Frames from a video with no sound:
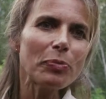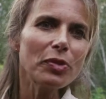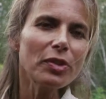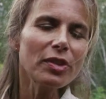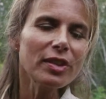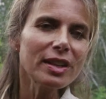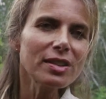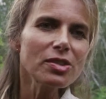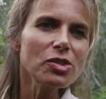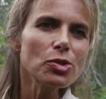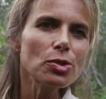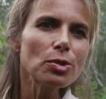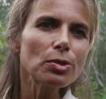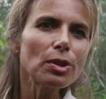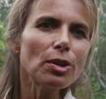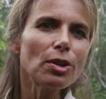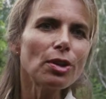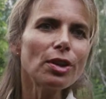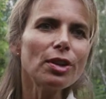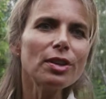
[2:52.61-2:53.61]
things to
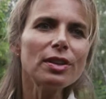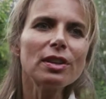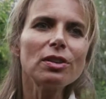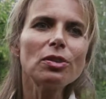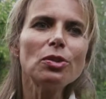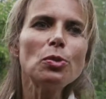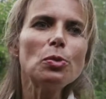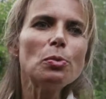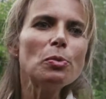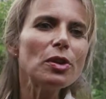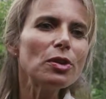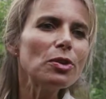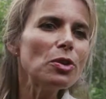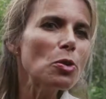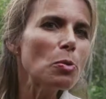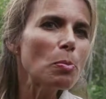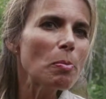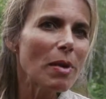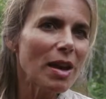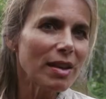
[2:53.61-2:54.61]
learn and
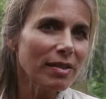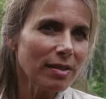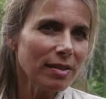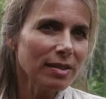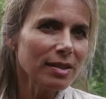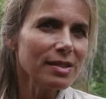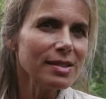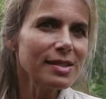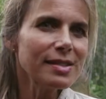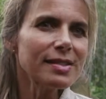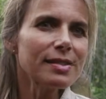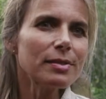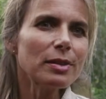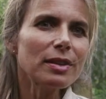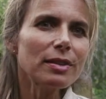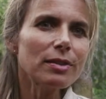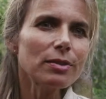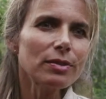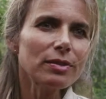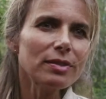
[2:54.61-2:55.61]
new methods.
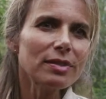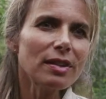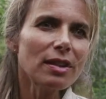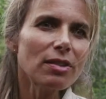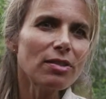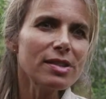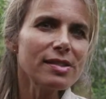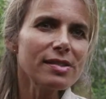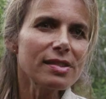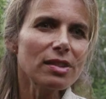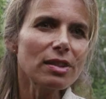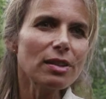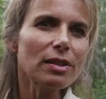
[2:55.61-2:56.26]
There is